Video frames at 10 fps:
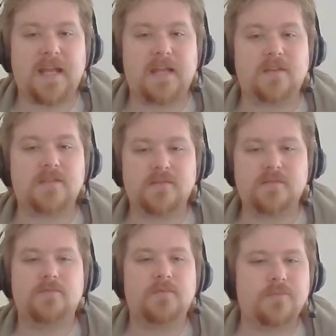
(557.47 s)
hand
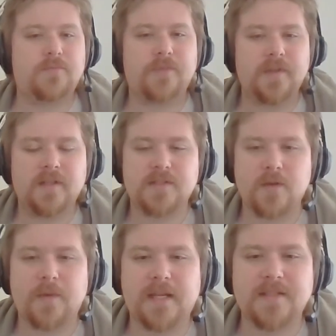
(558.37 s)

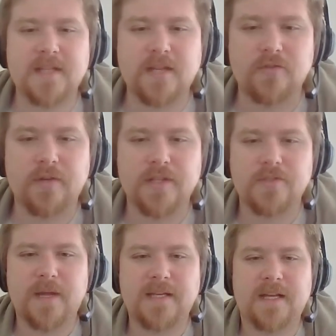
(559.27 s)
so we can start drawing
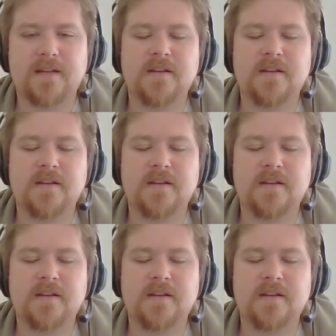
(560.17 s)
into our deck.